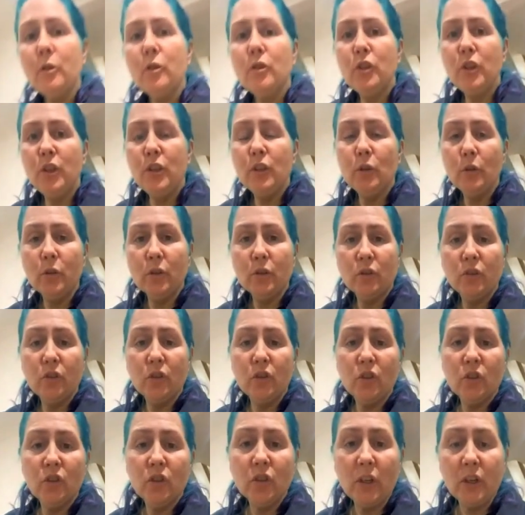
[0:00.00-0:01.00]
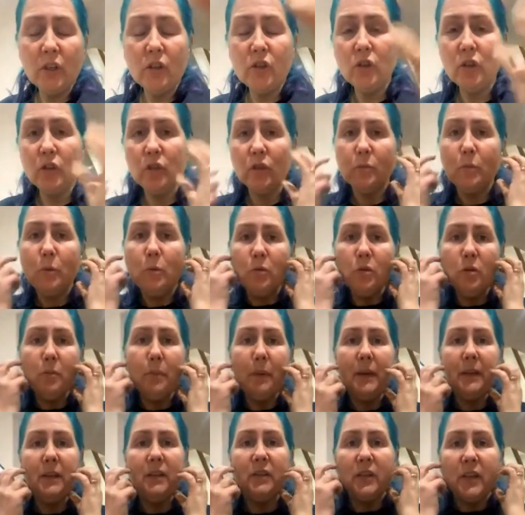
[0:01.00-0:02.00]
she's got such a small
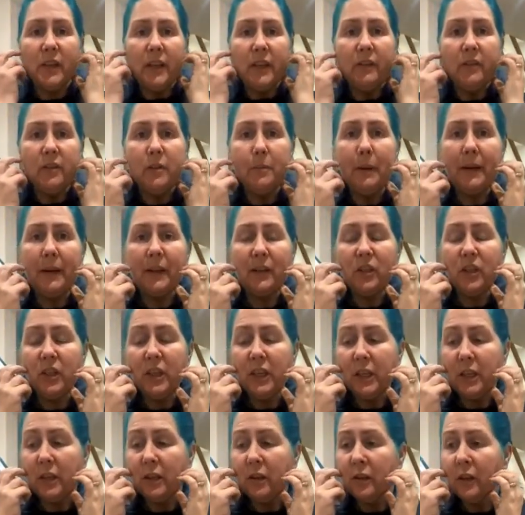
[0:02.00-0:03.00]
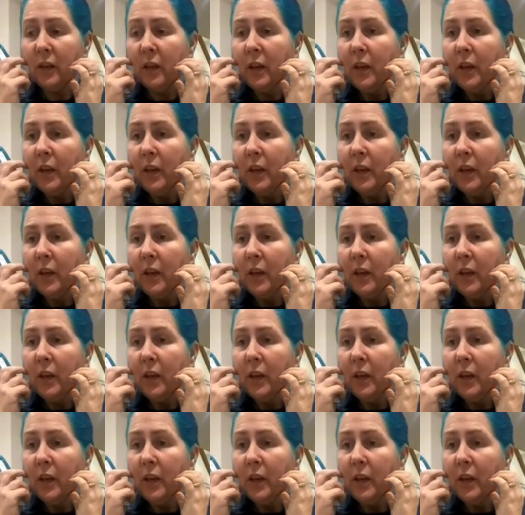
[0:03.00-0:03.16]
space here in the back teeth